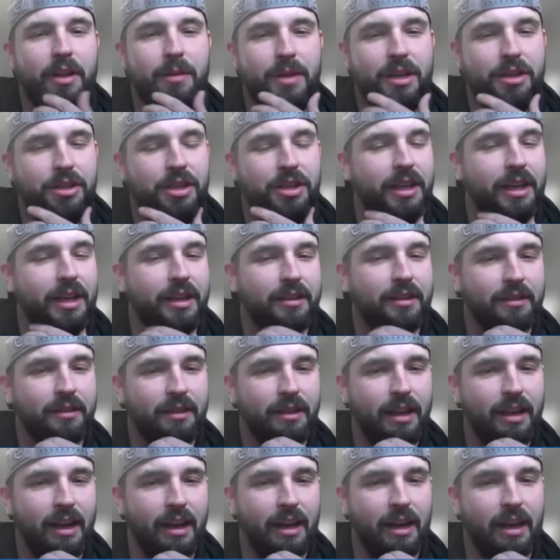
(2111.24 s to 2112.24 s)
Michigan.
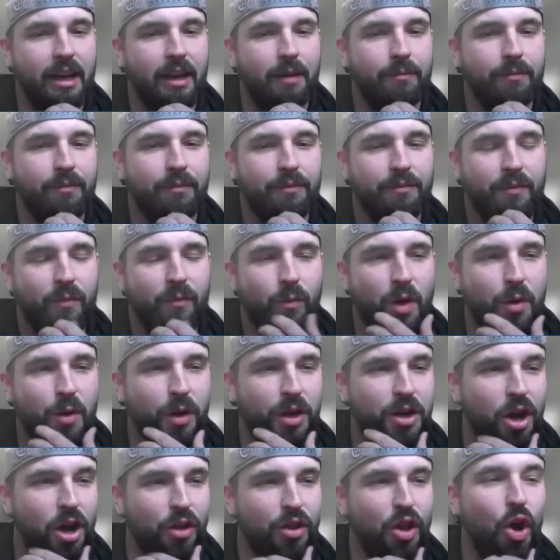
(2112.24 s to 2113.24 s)
We were
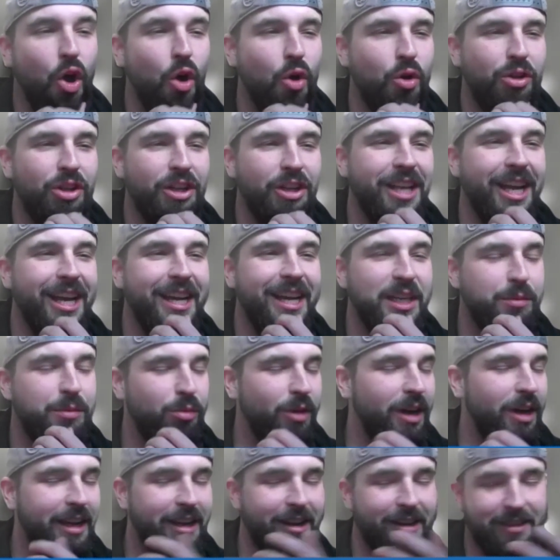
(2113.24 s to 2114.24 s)
called the Oakland
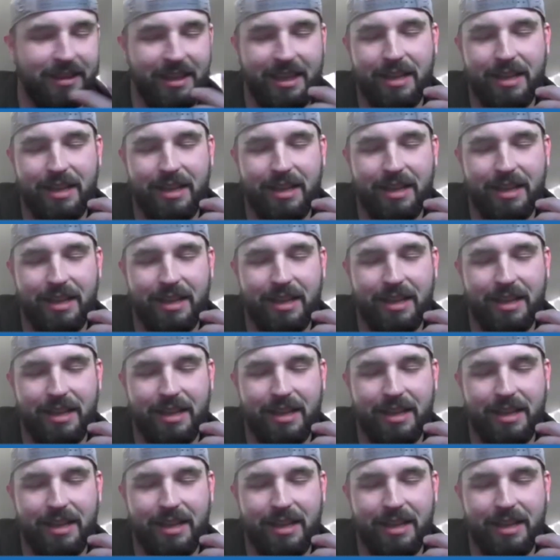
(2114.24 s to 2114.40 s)
Icebreakers,